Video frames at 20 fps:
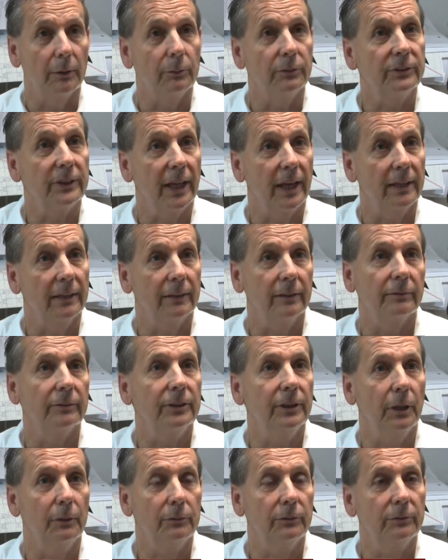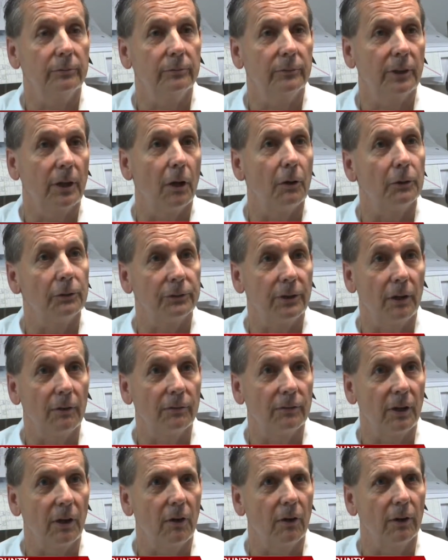it was kind of, you know, caught us
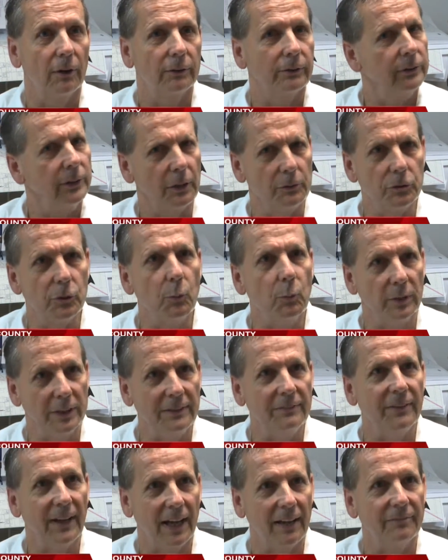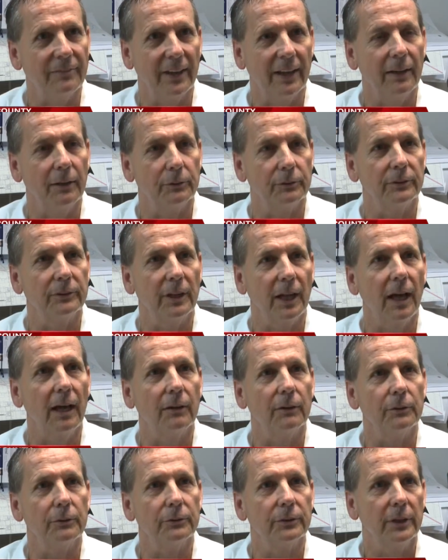off guard. You know,
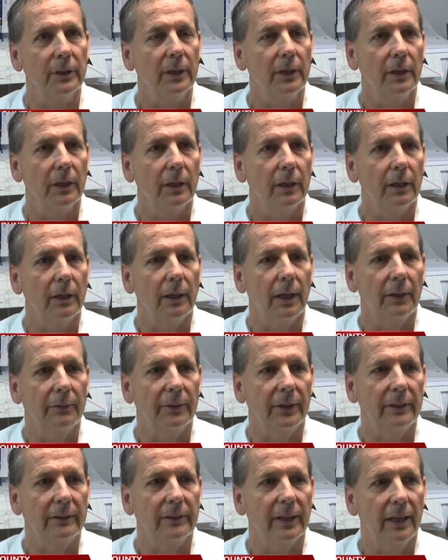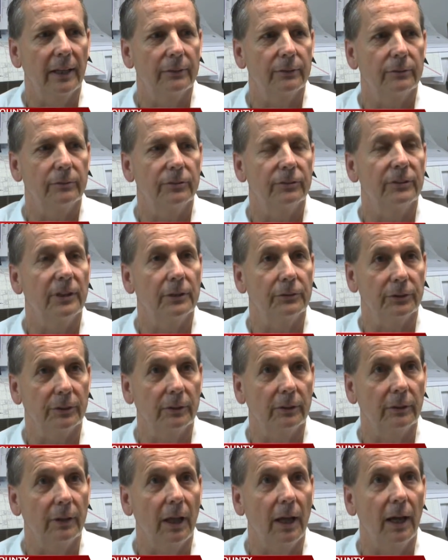$25,000. Uh, I think that says
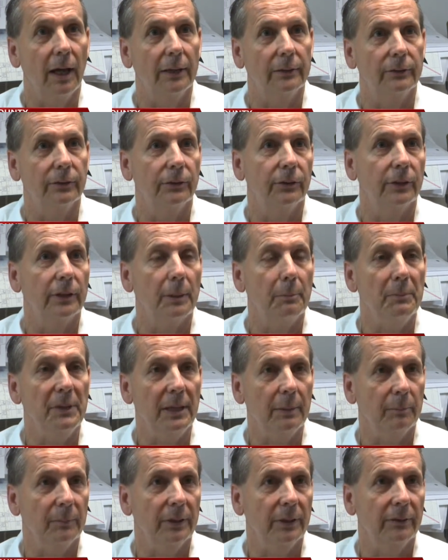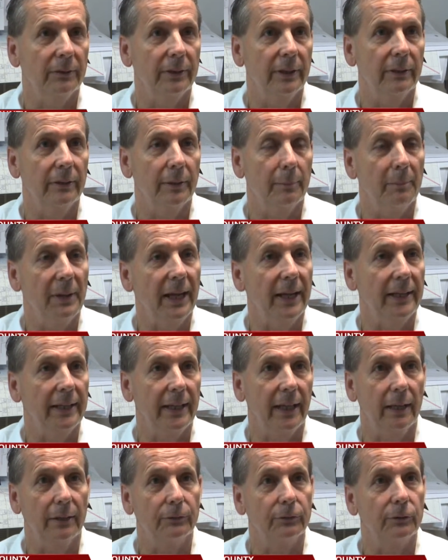a lot to the commitment that the
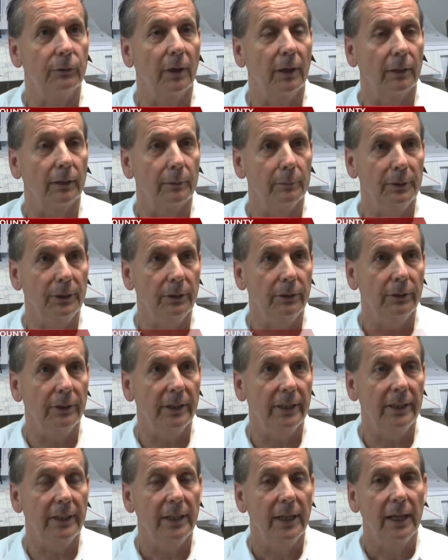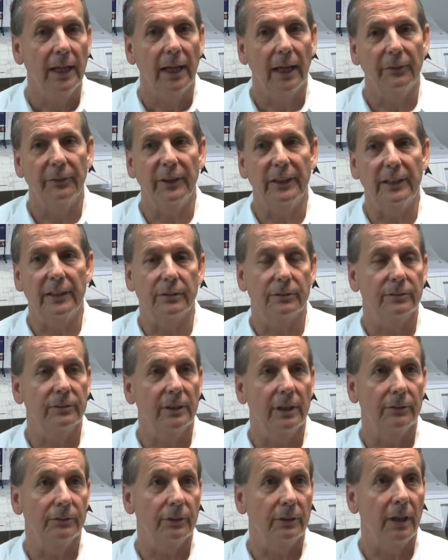bank has to our community. I think it
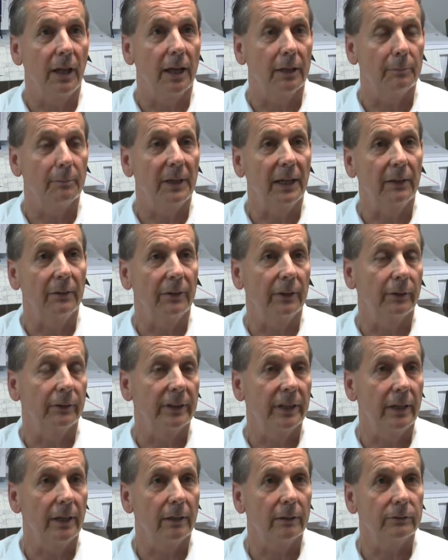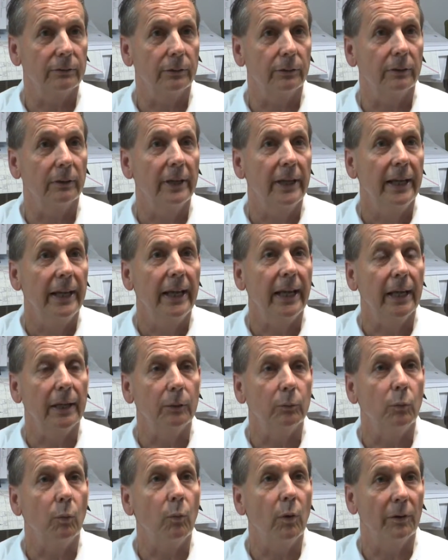says a lot about their character
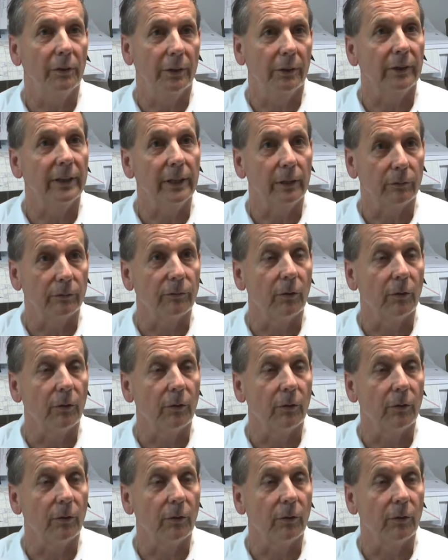and what they're here